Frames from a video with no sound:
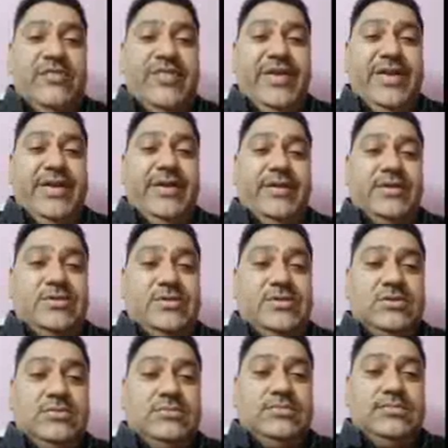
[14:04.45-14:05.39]
wind
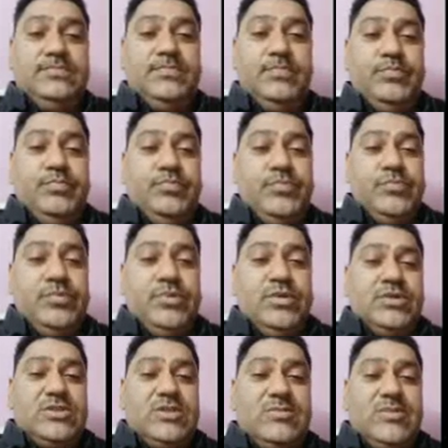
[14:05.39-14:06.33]
energy.
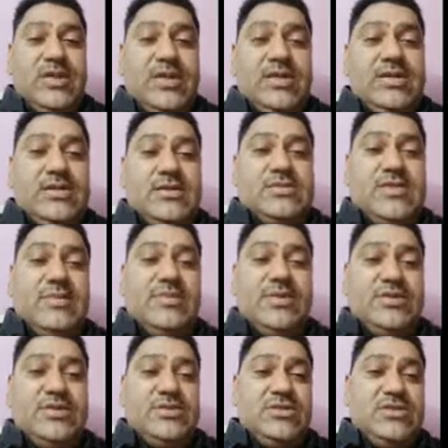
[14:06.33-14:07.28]
Similarly, some
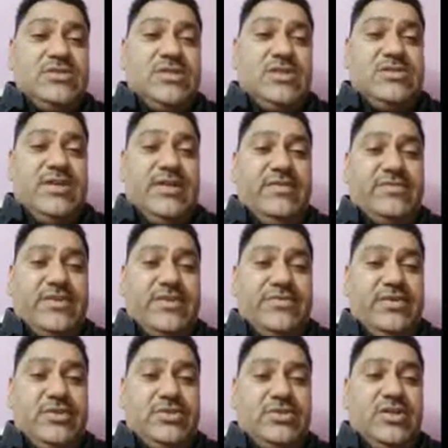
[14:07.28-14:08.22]
regions are
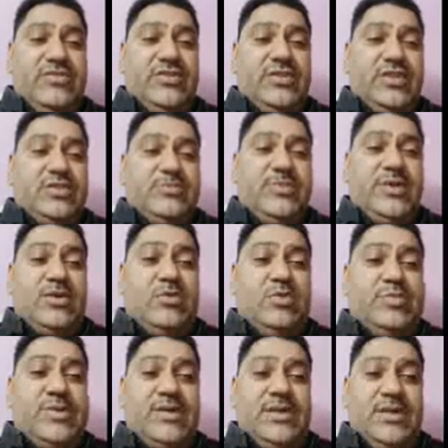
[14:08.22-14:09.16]
self-sufficient with respect to
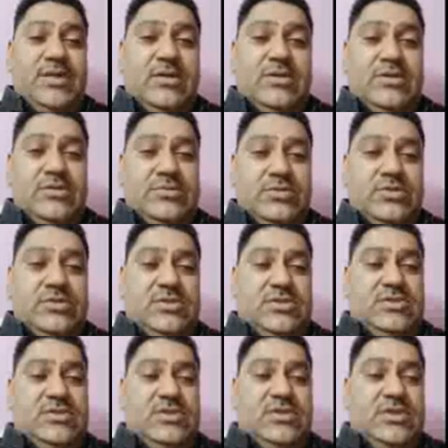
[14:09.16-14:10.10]
particular
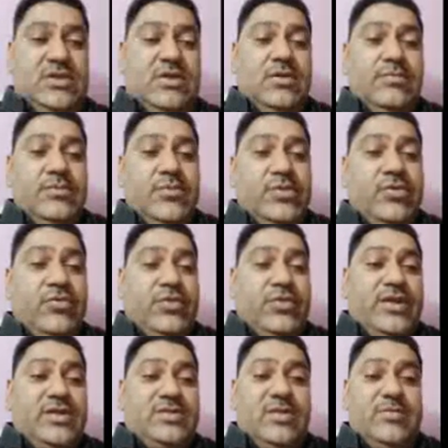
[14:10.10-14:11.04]
resources. For
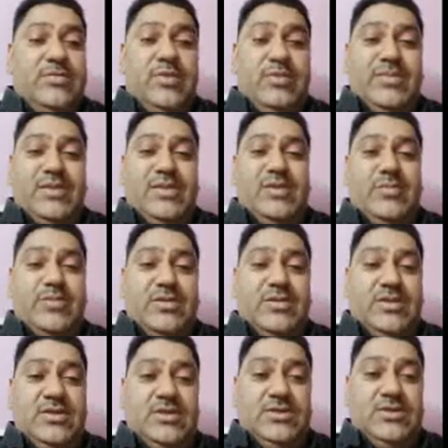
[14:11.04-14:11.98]
example, Madhya
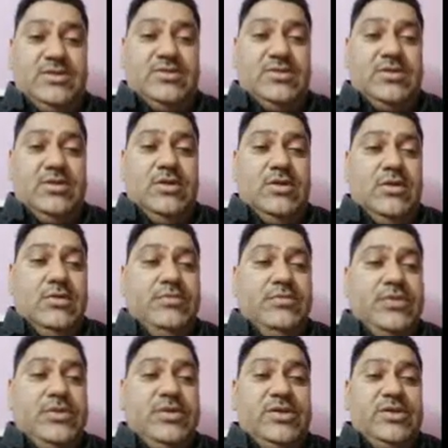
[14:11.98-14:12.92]
Pradesh
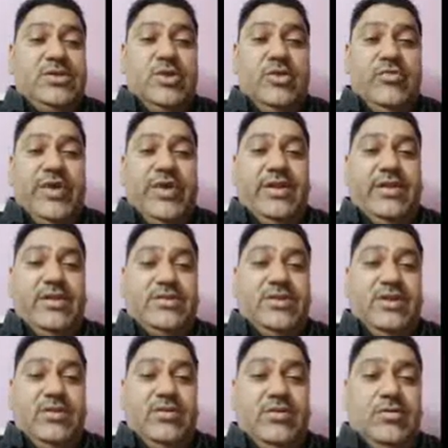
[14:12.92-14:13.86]
is very rich
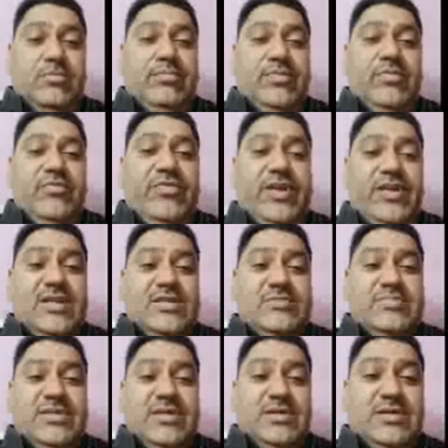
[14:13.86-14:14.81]
in various
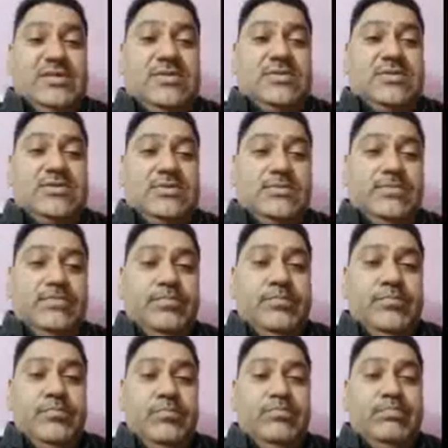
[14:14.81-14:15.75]
minerals,
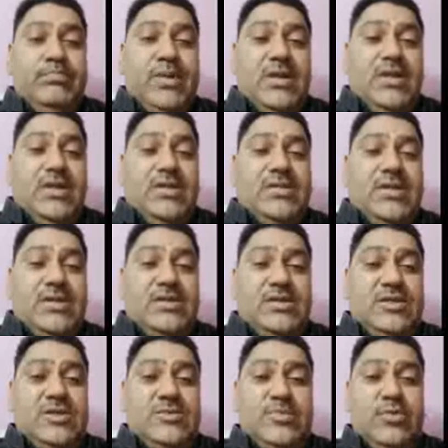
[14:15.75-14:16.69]
but Ladakh
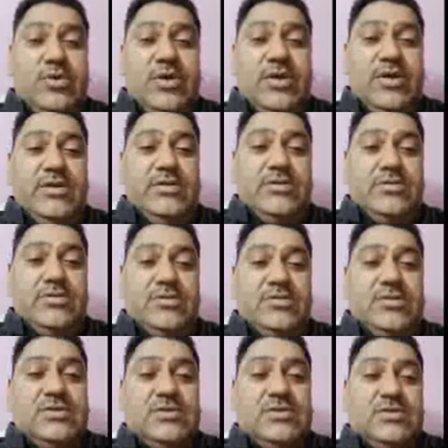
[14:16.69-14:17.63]
is poor in
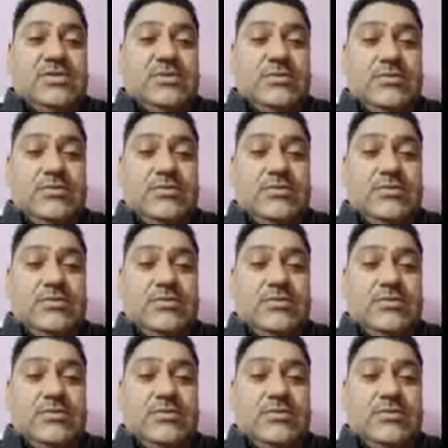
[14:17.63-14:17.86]
resources.